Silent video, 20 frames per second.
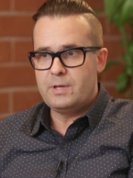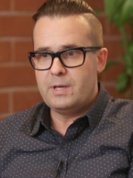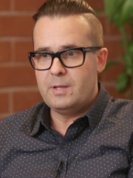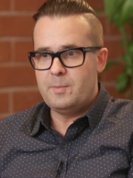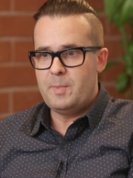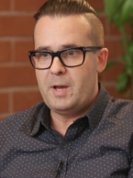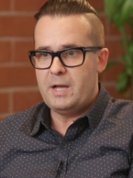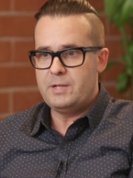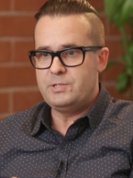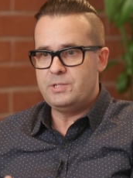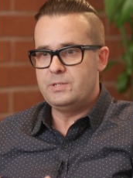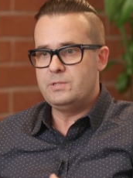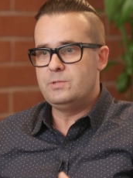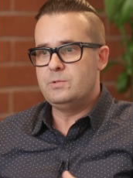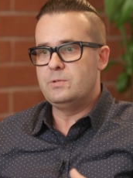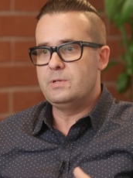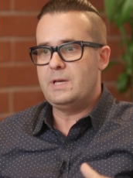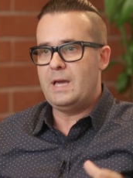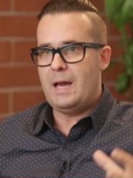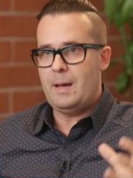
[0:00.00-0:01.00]
can imagine to
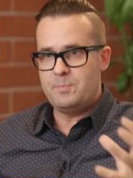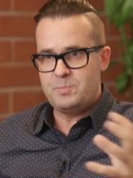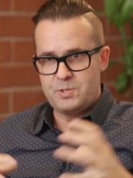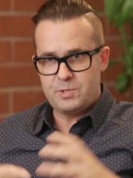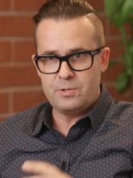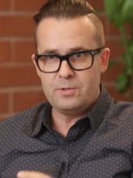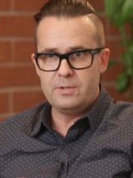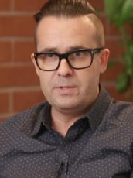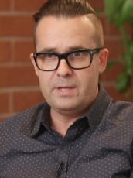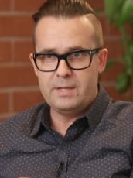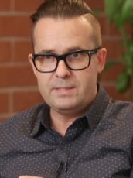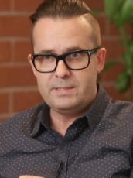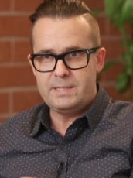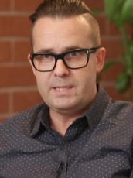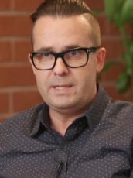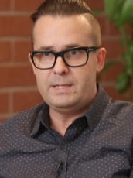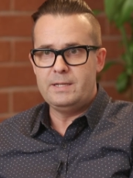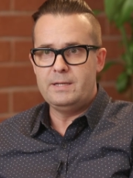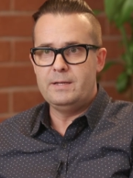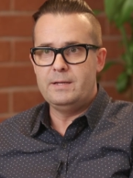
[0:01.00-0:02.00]
capture all that
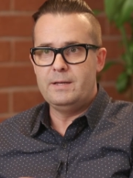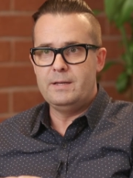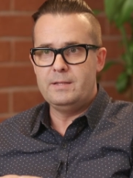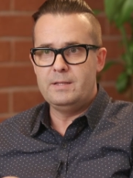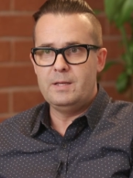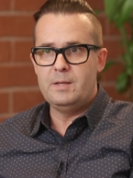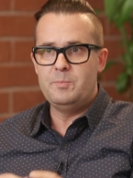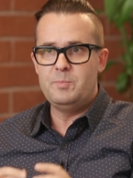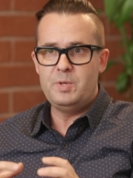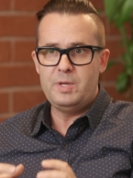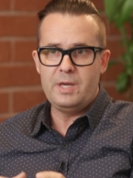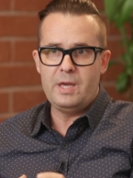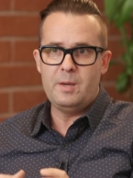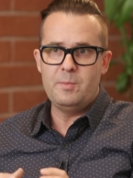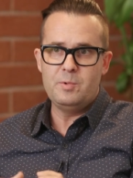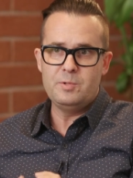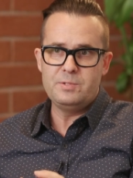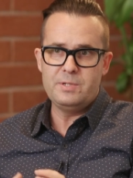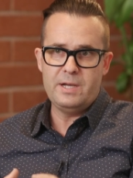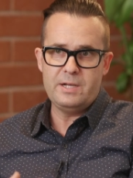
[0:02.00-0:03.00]
data and then being
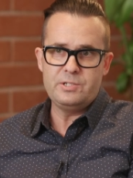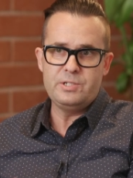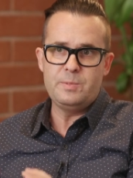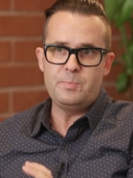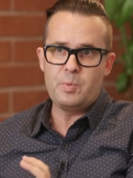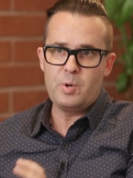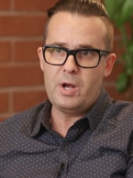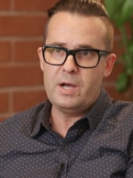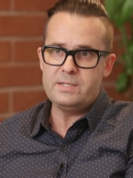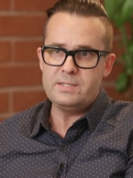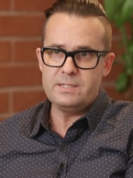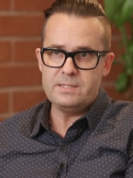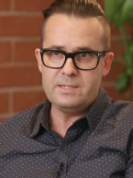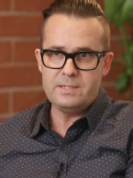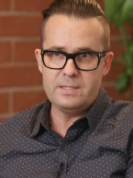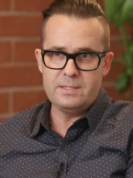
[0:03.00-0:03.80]
able to actually process